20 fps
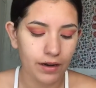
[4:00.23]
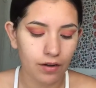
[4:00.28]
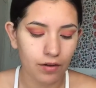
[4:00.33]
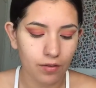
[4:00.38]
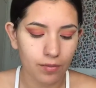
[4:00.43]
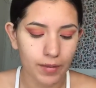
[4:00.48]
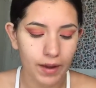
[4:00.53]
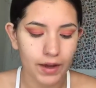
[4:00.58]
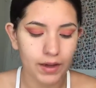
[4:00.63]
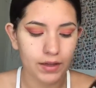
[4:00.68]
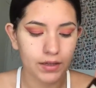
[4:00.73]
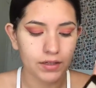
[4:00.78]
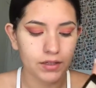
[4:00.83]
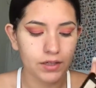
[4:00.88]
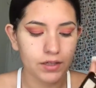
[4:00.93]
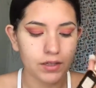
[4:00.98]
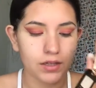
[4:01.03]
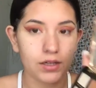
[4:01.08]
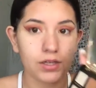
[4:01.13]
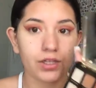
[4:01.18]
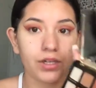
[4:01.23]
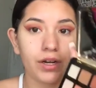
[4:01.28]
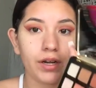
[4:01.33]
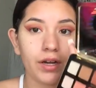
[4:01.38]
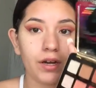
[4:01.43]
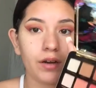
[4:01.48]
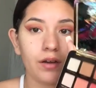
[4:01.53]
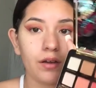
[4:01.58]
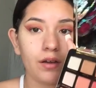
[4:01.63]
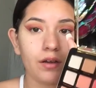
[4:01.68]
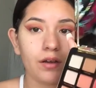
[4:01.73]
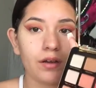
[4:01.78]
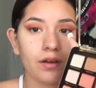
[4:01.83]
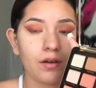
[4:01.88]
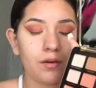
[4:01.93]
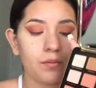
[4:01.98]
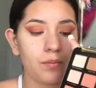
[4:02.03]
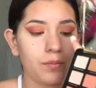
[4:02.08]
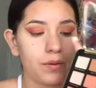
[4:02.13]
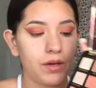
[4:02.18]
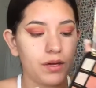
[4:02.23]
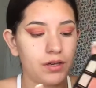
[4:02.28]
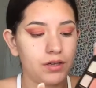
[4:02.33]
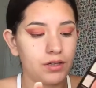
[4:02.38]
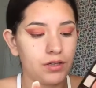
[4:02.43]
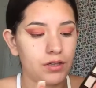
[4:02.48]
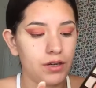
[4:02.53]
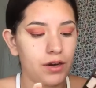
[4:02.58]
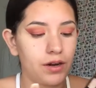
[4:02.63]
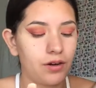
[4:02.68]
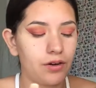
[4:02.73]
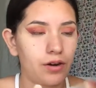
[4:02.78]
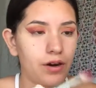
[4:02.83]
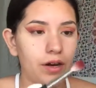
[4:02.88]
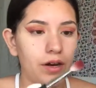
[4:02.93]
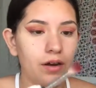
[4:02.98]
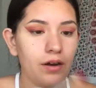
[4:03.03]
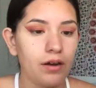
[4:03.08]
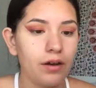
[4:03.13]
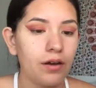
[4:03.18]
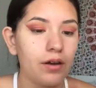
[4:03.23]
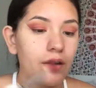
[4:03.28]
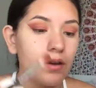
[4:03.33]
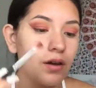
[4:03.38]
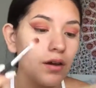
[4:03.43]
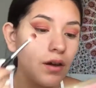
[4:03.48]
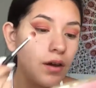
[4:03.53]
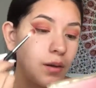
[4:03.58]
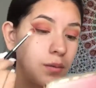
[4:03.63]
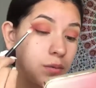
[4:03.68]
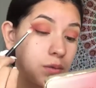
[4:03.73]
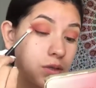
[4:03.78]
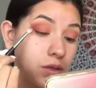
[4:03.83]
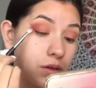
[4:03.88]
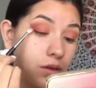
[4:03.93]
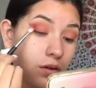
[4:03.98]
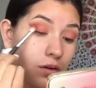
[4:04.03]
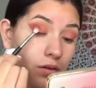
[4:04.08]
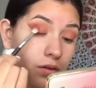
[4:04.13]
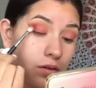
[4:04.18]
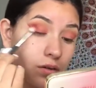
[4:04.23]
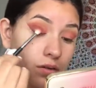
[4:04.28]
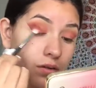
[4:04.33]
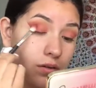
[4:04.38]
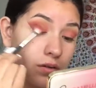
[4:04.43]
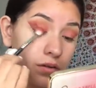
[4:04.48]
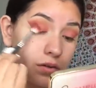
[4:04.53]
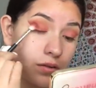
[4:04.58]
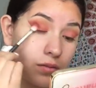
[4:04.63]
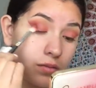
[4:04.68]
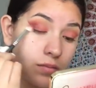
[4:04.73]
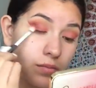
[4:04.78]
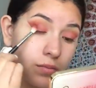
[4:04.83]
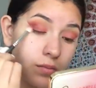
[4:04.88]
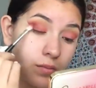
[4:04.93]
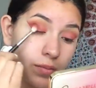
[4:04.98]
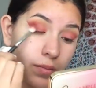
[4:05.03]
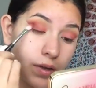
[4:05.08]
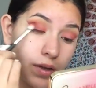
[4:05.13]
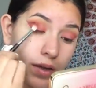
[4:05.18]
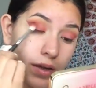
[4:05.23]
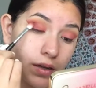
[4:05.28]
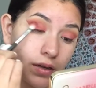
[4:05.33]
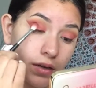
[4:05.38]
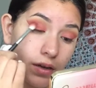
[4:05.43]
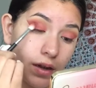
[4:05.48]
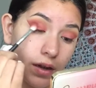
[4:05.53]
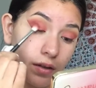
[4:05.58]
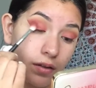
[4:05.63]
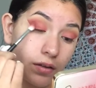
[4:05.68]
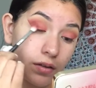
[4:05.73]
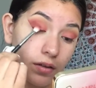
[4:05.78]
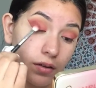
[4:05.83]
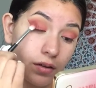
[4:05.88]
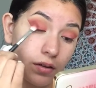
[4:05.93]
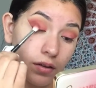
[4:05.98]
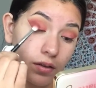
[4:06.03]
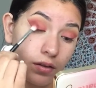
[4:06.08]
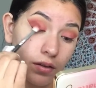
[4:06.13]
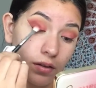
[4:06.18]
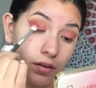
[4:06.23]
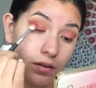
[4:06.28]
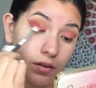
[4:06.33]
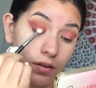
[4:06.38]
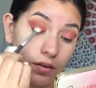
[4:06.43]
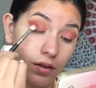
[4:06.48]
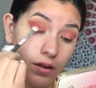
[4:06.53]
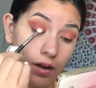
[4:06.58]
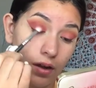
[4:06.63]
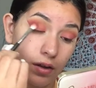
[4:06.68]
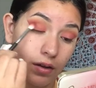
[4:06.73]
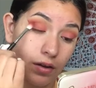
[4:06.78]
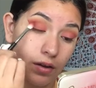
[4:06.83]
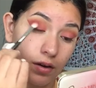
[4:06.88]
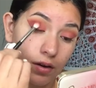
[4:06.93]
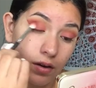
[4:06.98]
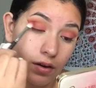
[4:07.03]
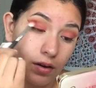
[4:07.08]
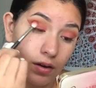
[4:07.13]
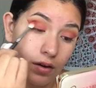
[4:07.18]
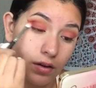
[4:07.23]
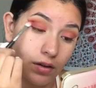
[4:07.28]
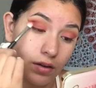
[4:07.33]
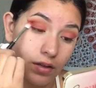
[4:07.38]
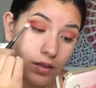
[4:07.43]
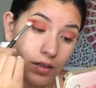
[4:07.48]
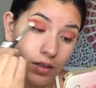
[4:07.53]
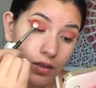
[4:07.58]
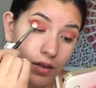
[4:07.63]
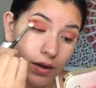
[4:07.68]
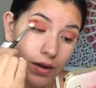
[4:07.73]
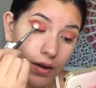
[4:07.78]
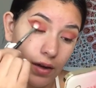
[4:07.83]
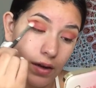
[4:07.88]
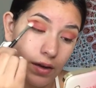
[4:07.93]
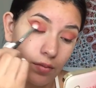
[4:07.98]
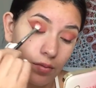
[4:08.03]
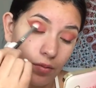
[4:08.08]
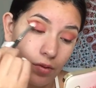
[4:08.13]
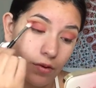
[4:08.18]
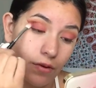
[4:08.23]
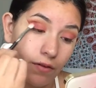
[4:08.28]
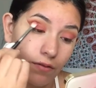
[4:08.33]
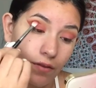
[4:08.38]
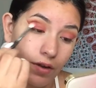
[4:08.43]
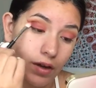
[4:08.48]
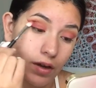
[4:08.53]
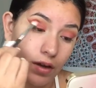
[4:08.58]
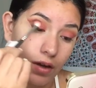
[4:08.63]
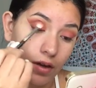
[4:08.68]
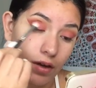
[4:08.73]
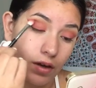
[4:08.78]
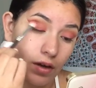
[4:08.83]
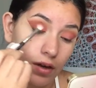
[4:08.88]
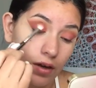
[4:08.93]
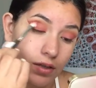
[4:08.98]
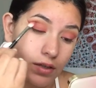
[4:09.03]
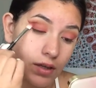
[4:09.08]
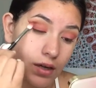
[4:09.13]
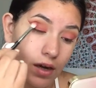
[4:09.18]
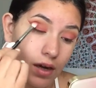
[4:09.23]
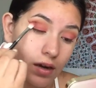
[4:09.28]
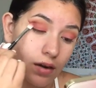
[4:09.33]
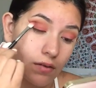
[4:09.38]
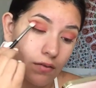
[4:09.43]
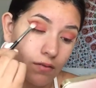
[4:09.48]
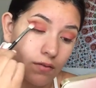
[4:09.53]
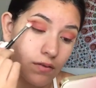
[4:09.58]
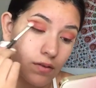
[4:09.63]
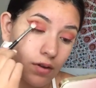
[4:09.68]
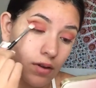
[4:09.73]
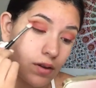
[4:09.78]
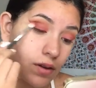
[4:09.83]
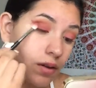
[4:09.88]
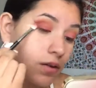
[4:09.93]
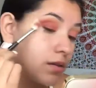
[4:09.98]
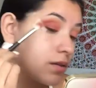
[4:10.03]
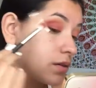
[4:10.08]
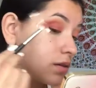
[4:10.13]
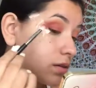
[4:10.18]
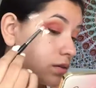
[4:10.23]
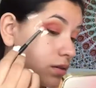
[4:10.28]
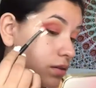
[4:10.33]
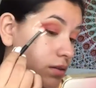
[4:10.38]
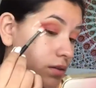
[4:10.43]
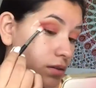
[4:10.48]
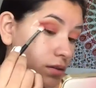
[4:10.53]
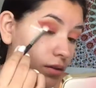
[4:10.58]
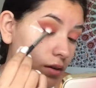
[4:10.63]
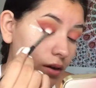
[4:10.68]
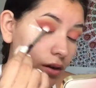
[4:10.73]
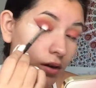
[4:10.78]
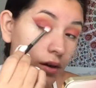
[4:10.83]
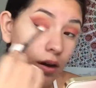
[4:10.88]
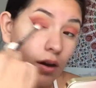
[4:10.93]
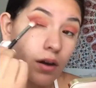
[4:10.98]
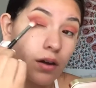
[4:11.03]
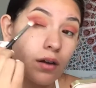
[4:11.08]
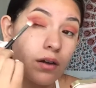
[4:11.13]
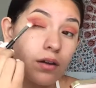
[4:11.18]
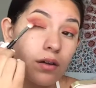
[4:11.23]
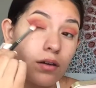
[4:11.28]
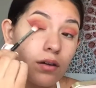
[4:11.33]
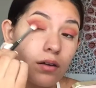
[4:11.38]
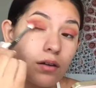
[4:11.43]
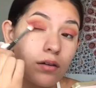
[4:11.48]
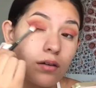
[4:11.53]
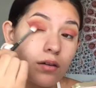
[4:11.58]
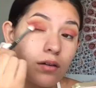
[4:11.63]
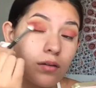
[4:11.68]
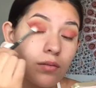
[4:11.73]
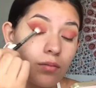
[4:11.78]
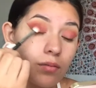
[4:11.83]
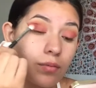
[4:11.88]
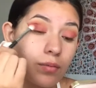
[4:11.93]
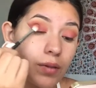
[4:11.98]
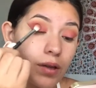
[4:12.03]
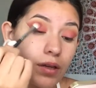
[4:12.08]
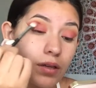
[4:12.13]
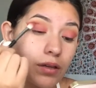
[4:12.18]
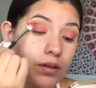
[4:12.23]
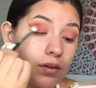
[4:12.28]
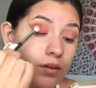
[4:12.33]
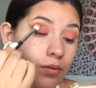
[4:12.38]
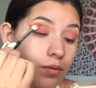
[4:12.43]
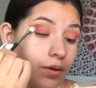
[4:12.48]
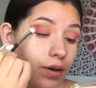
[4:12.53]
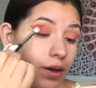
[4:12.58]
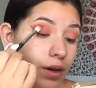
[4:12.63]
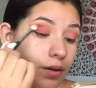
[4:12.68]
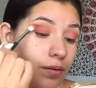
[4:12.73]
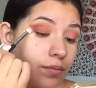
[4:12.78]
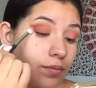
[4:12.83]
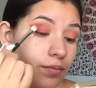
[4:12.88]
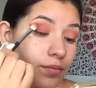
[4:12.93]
and go back into the shade Peach Sangria. I'm just gonna blend out the color and then add more of that color because it kind of got blended away.